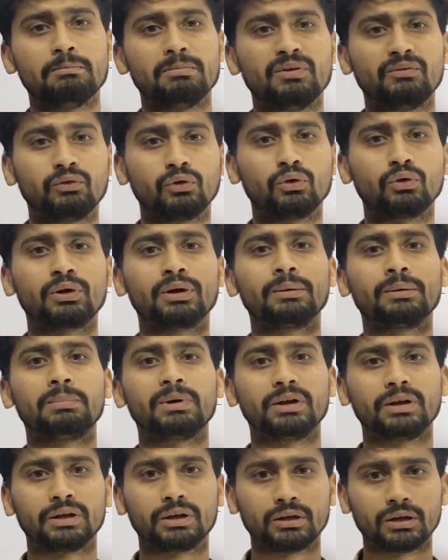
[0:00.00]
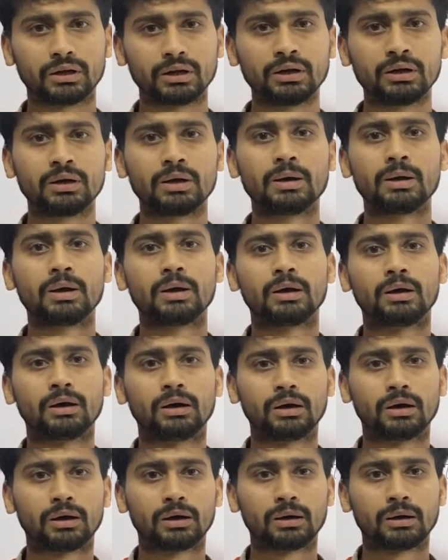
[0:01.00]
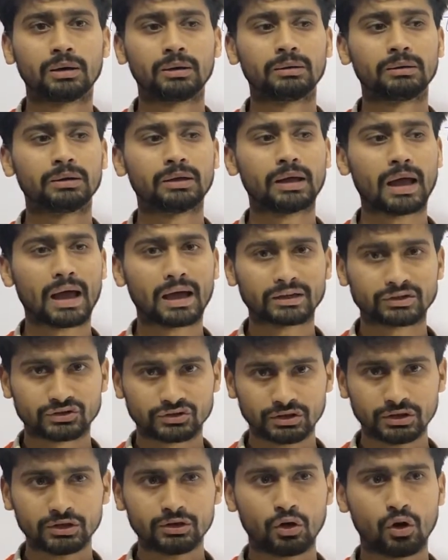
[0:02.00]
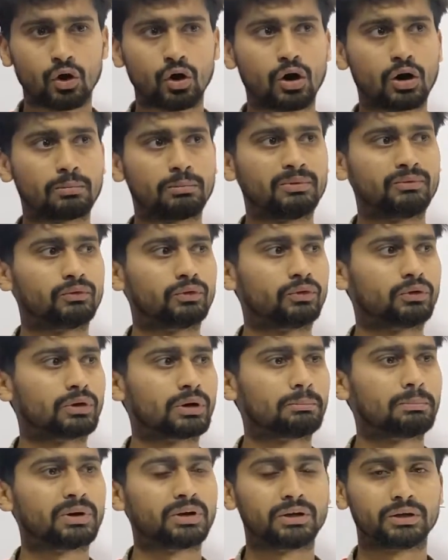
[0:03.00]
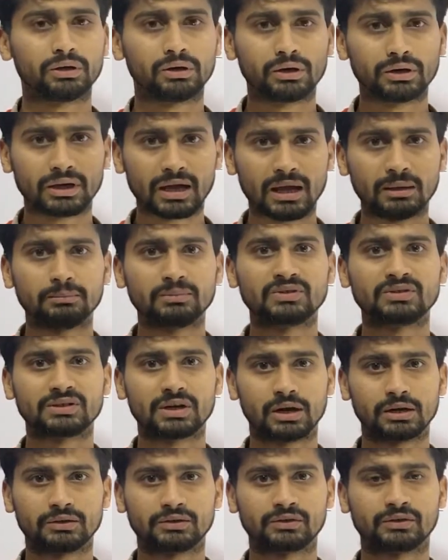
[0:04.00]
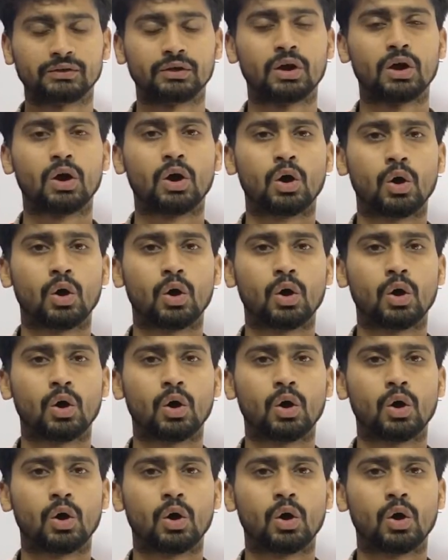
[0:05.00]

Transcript: before a particular action or before a particular time starts.